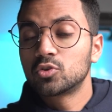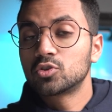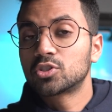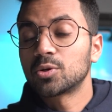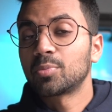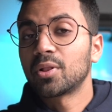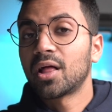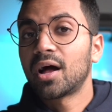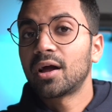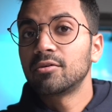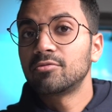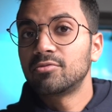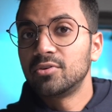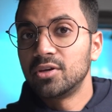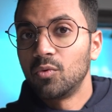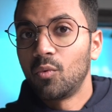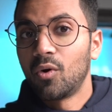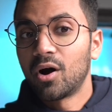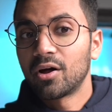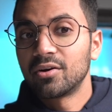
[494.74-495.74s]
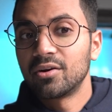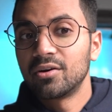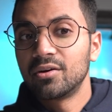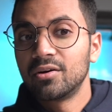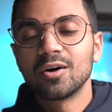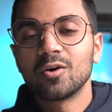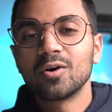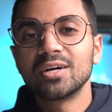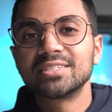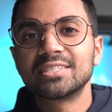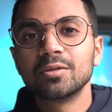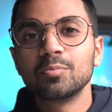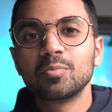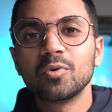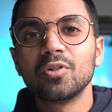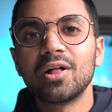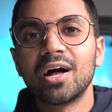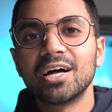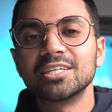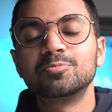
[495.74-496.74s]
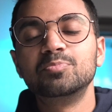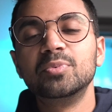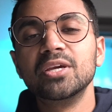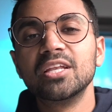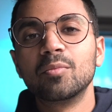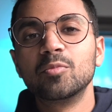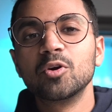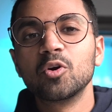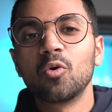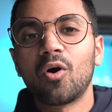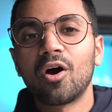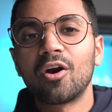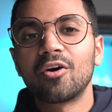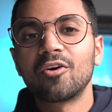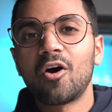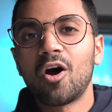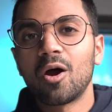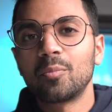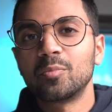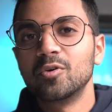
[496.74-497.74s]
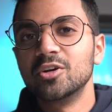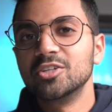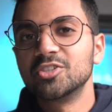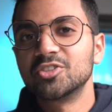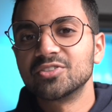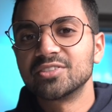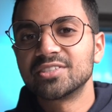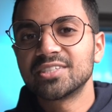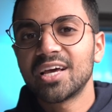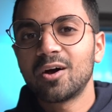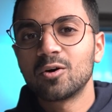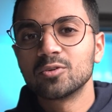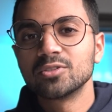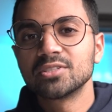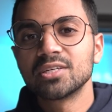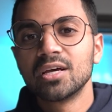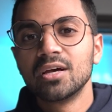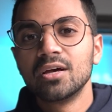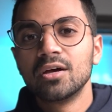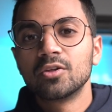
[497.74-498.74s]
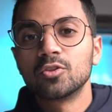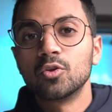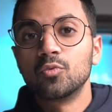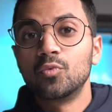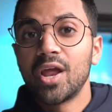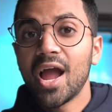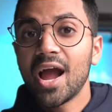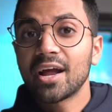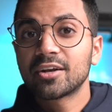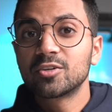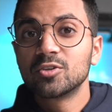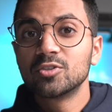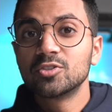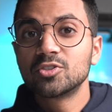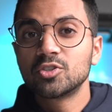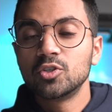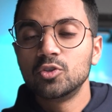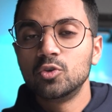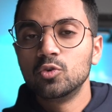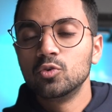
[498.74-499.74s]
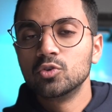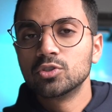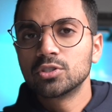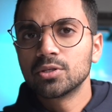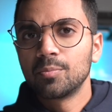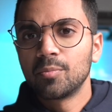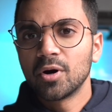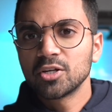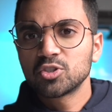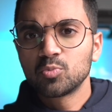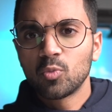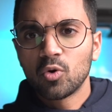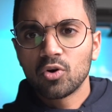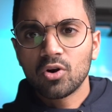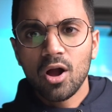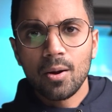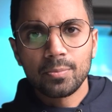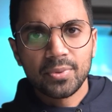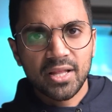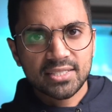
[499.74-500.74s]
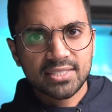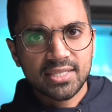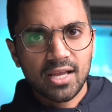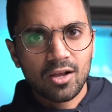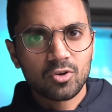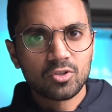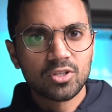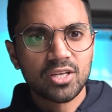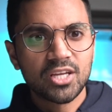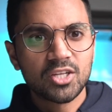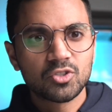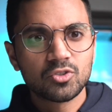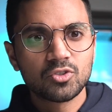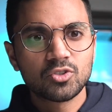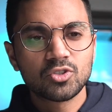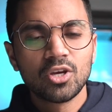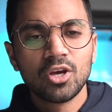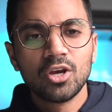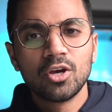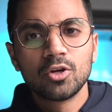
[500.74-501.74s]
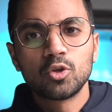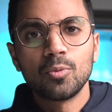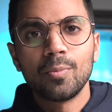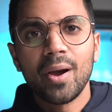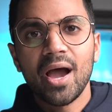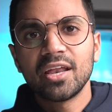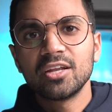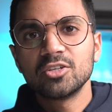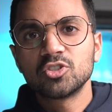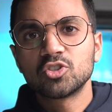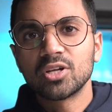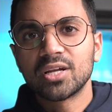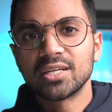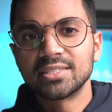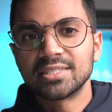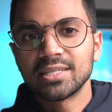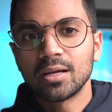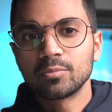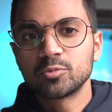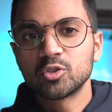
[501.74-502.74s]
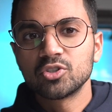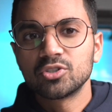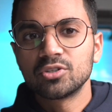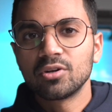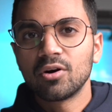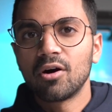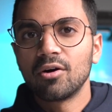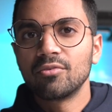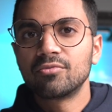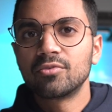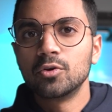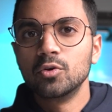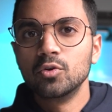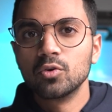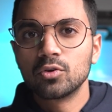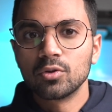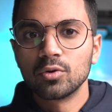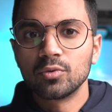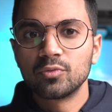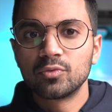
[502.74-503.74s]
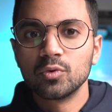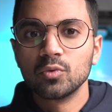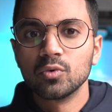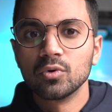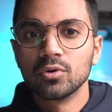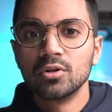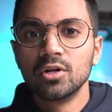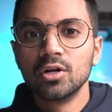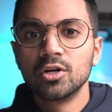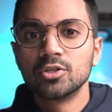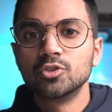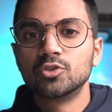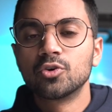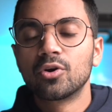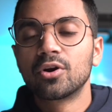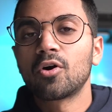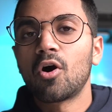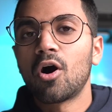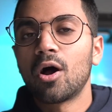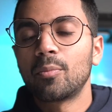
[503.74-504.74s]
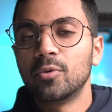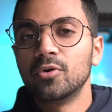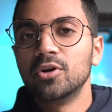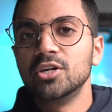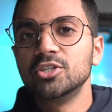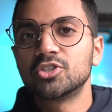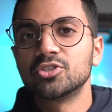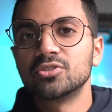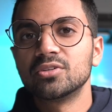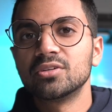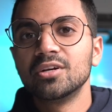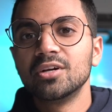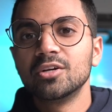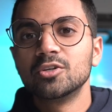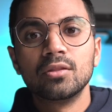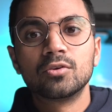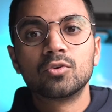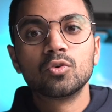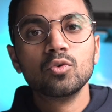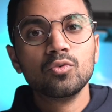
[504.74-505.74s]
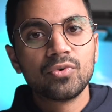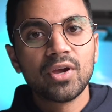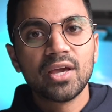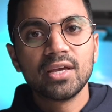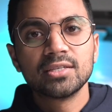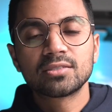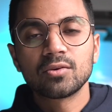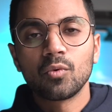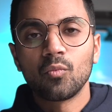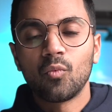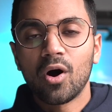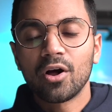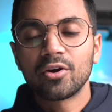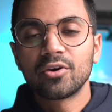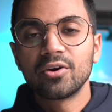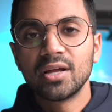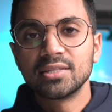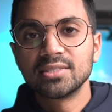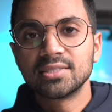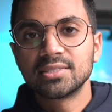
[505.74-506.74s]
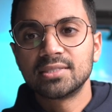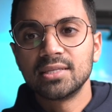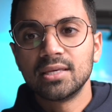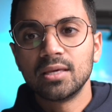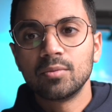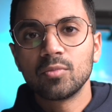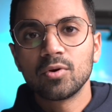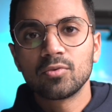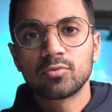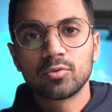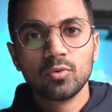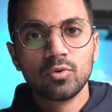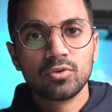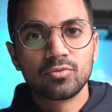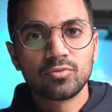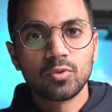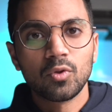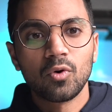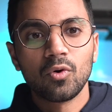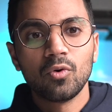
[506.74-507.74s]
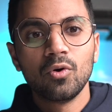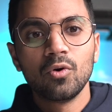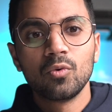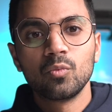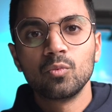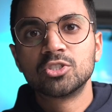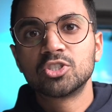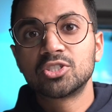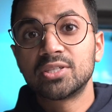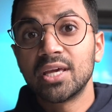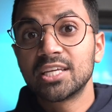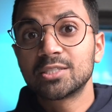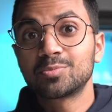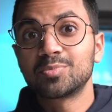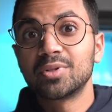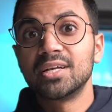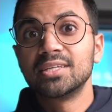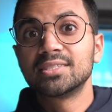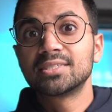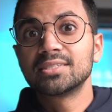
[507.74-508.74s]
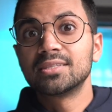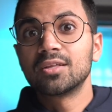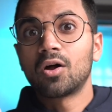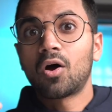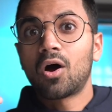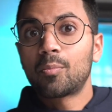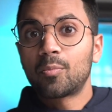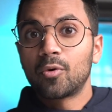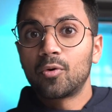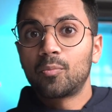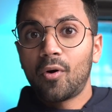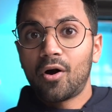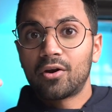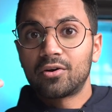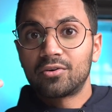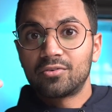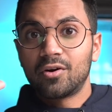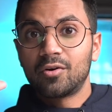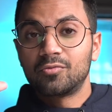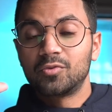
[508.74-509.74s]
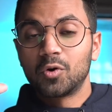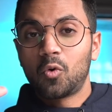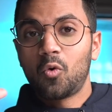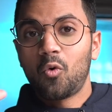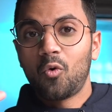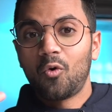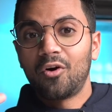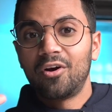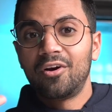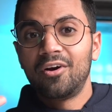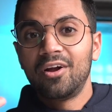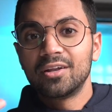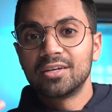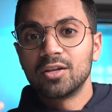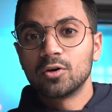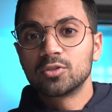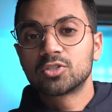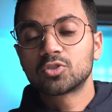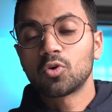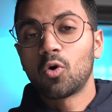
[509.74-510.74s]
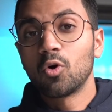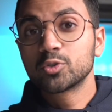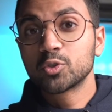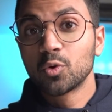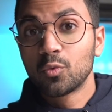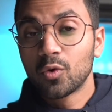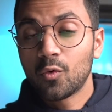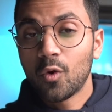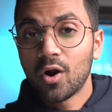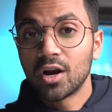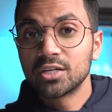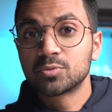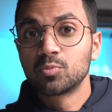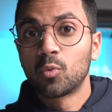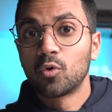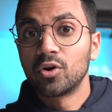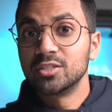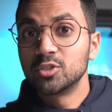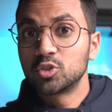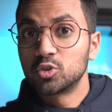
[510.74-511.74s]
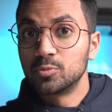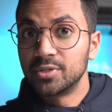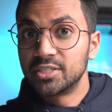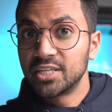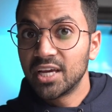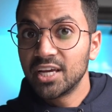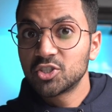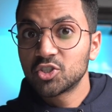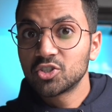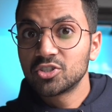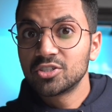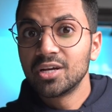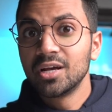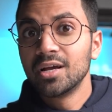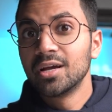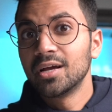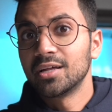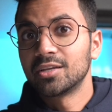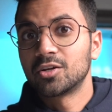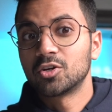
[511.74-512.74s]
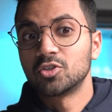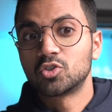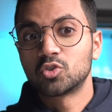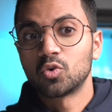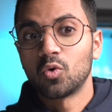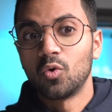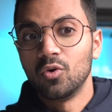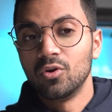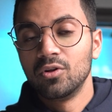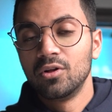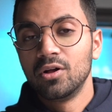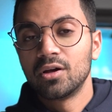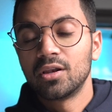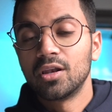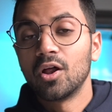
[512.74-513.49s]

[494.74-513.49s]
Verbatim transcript: to supply feed water. Now, as simple as BWR operation sounds, the reactors use much more complex calculations to manage the consumption of nuclear fuel during operation, the two-phase water and steam fluid flow, which takes place in the upper part of the core. Now, this also requires more instrumentation and control.